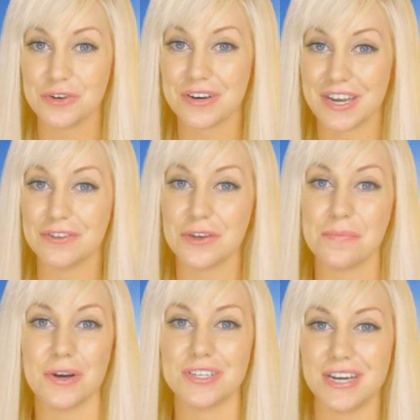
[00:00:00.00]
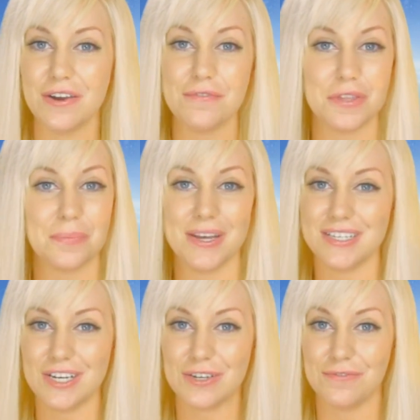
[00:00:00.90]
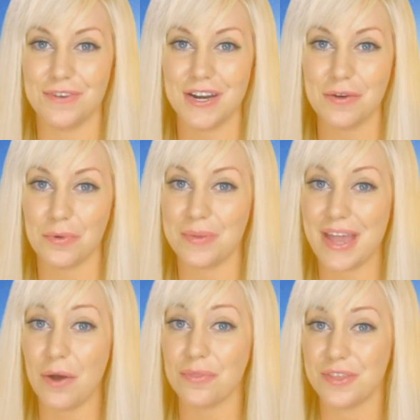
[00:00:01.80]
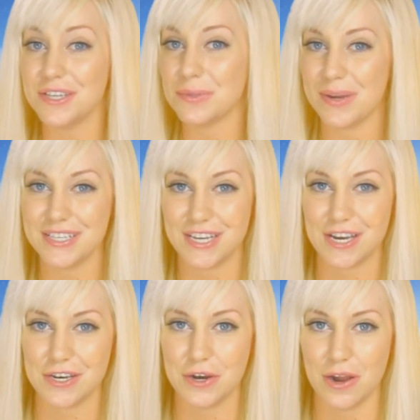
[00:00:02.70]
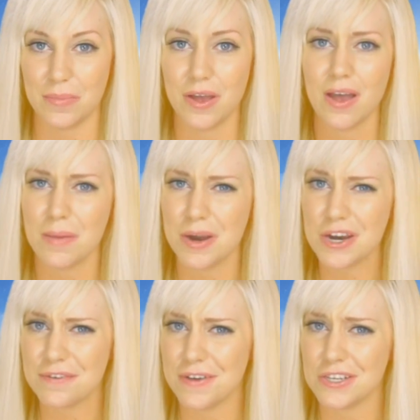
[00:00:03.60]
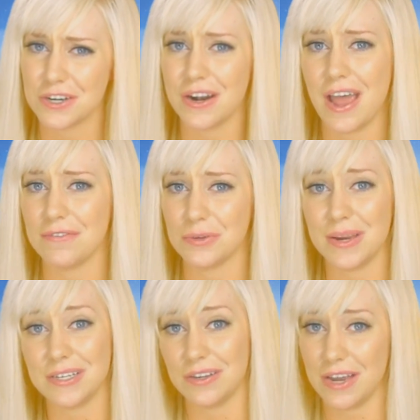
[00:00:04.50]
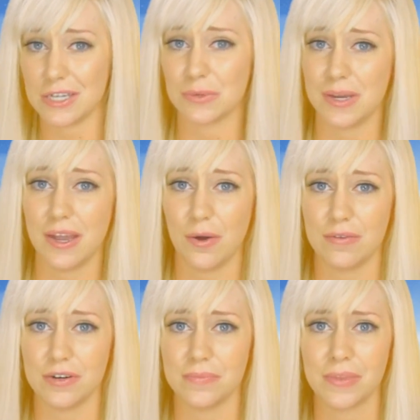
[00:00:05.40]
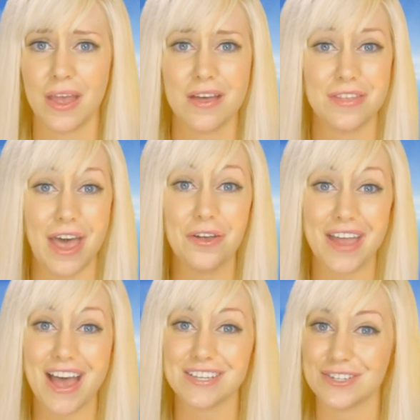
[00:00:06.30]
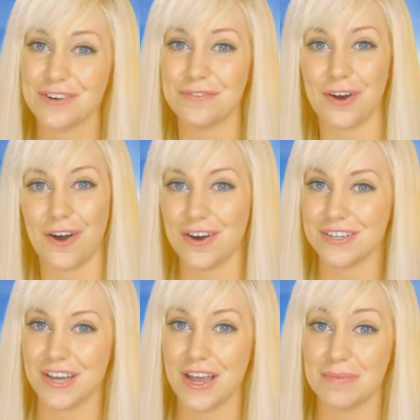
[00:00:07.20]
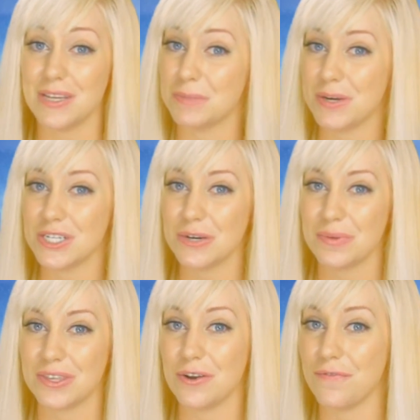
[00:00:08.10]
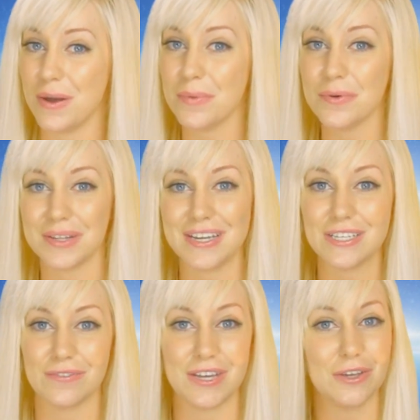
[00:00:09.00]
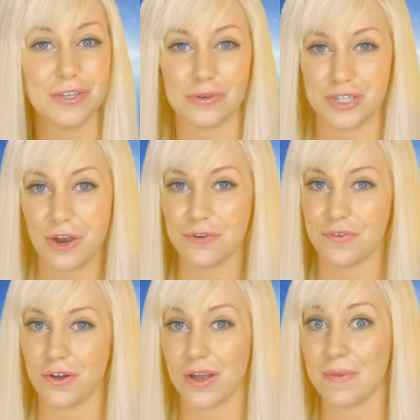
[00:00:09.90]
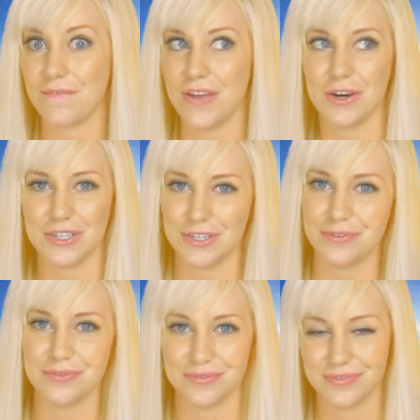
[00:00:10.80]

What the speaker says: shooter Killzone Mercenary for the PlayStation Vita will be out this Wednesday in Europe. American fans are going to have to wait till next week, however. The Hellghast are in for a hard time, especially with the November release of Killzone Shadowfall coming very soon.